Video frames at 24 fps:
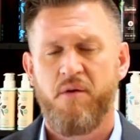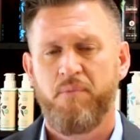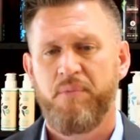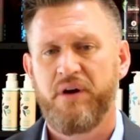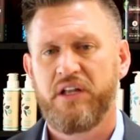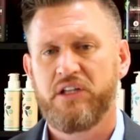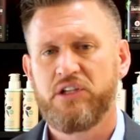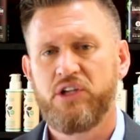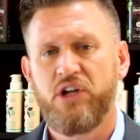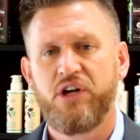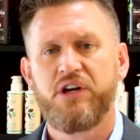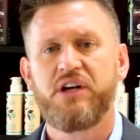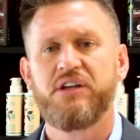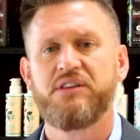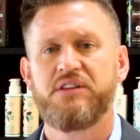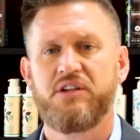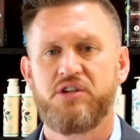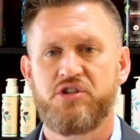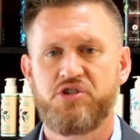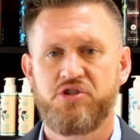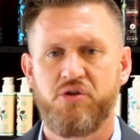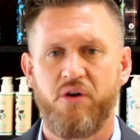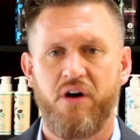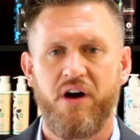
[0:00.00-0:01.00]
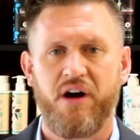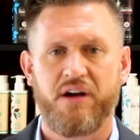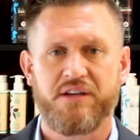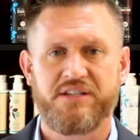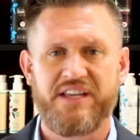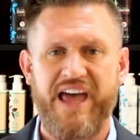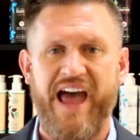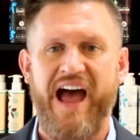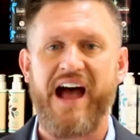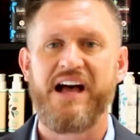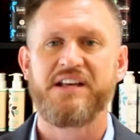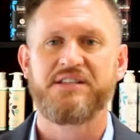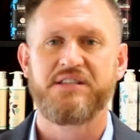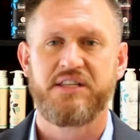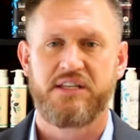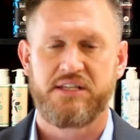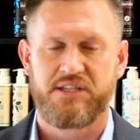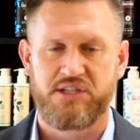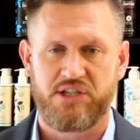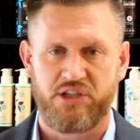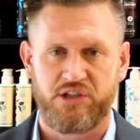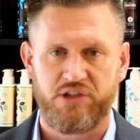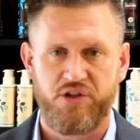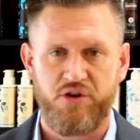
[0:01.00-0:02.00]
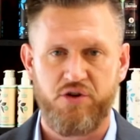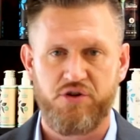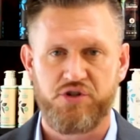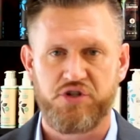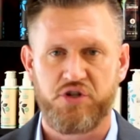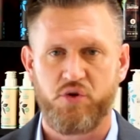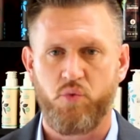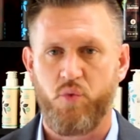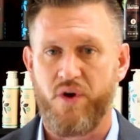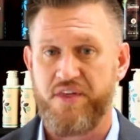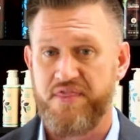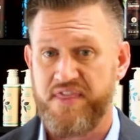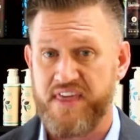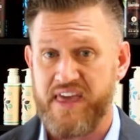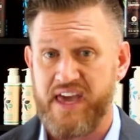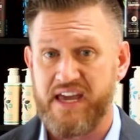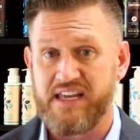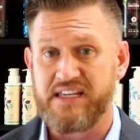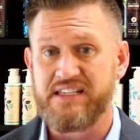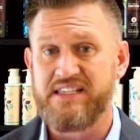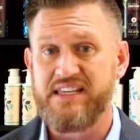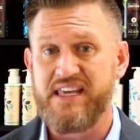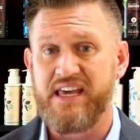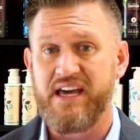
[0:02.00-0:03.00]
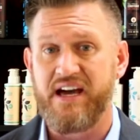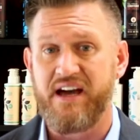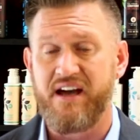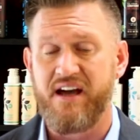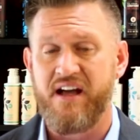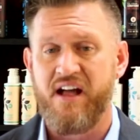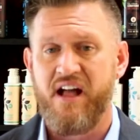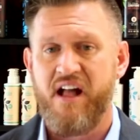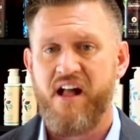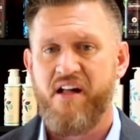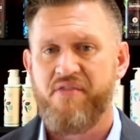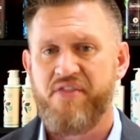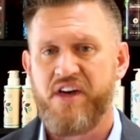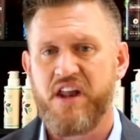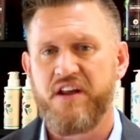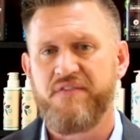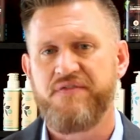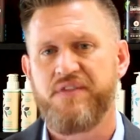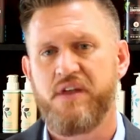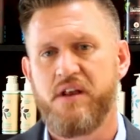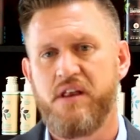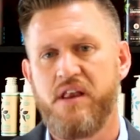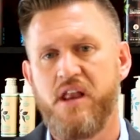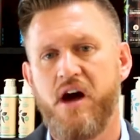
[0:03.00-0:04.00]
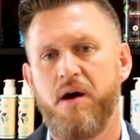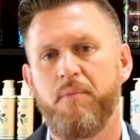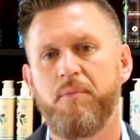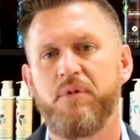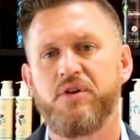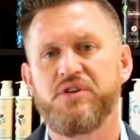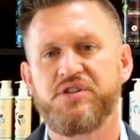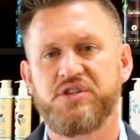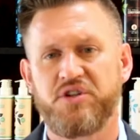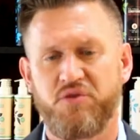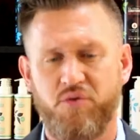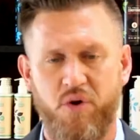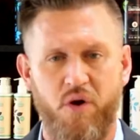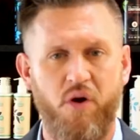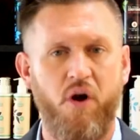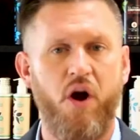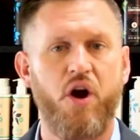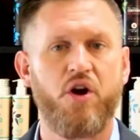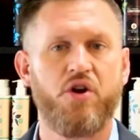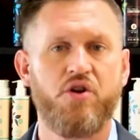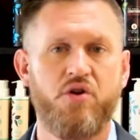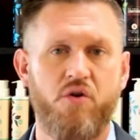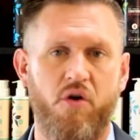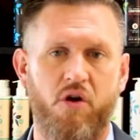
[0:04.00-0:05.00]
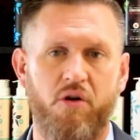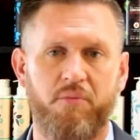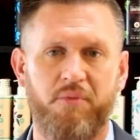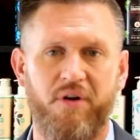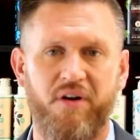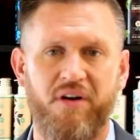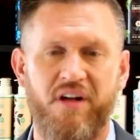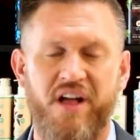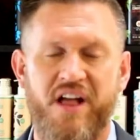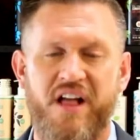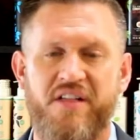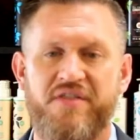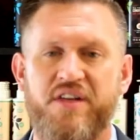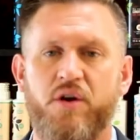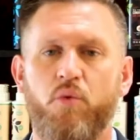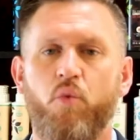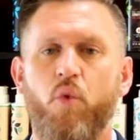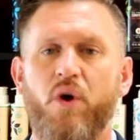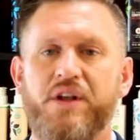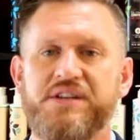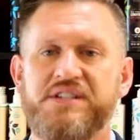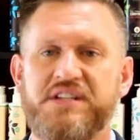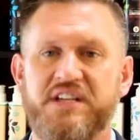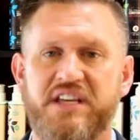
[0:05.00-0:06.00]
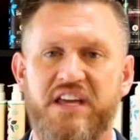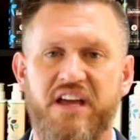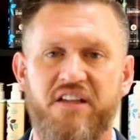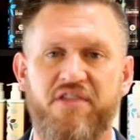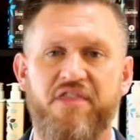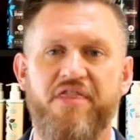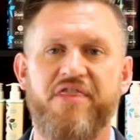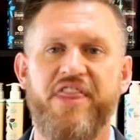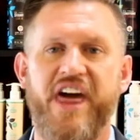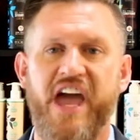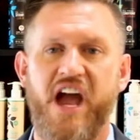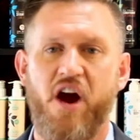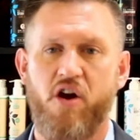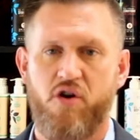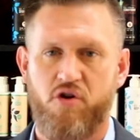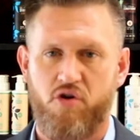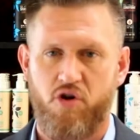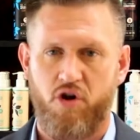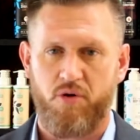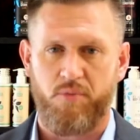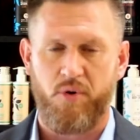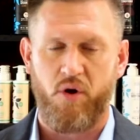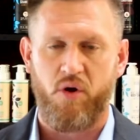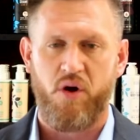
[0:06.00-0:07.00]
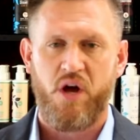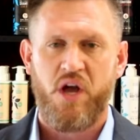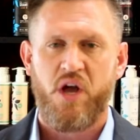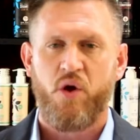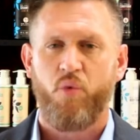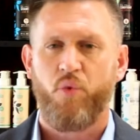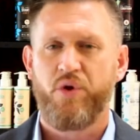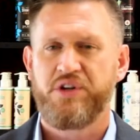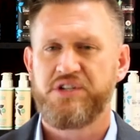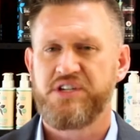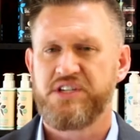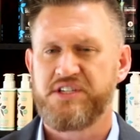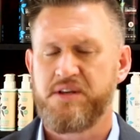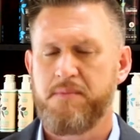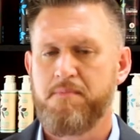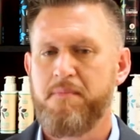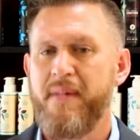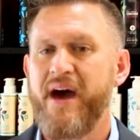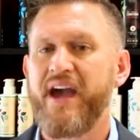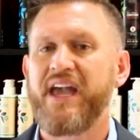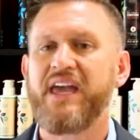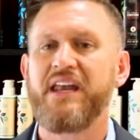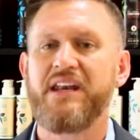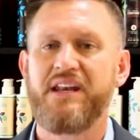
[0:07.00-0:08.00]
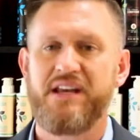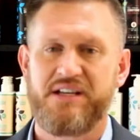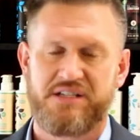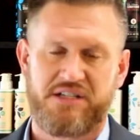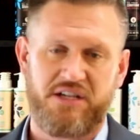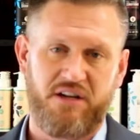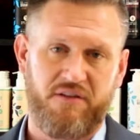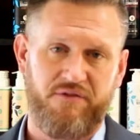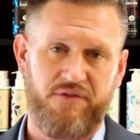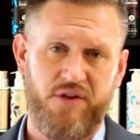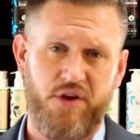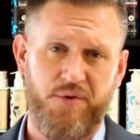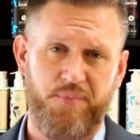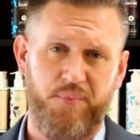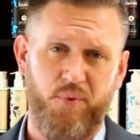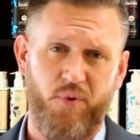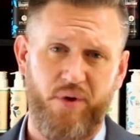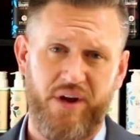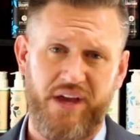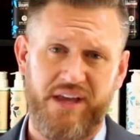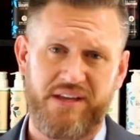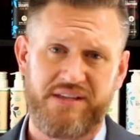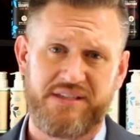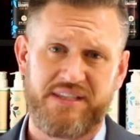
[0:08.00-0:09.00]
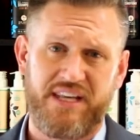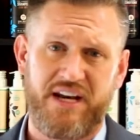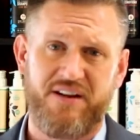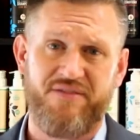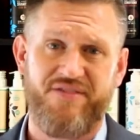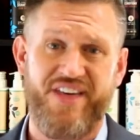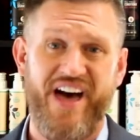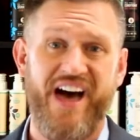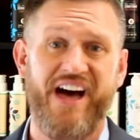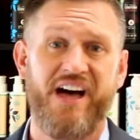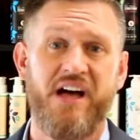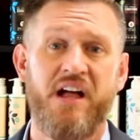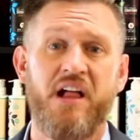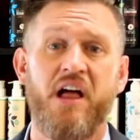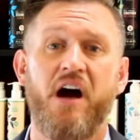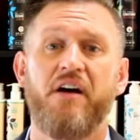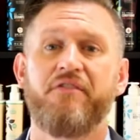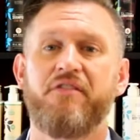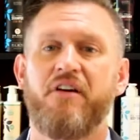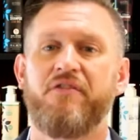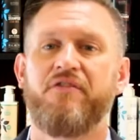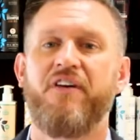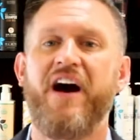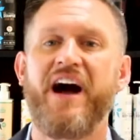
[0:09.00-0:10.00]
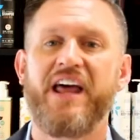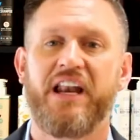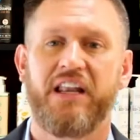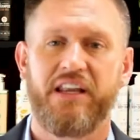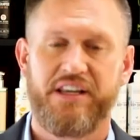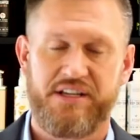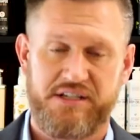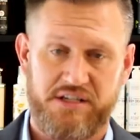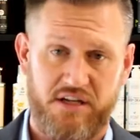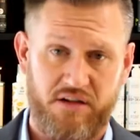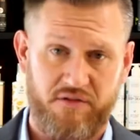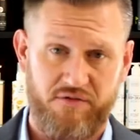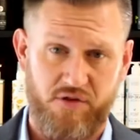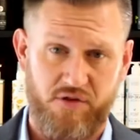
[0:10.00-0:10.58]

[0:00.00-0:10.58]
but look at the drugs as the solution with the idea that if the numbers, quote, are normal, then once again they are normal, which is a mechanistic viewpoint instead of that of a vitalistic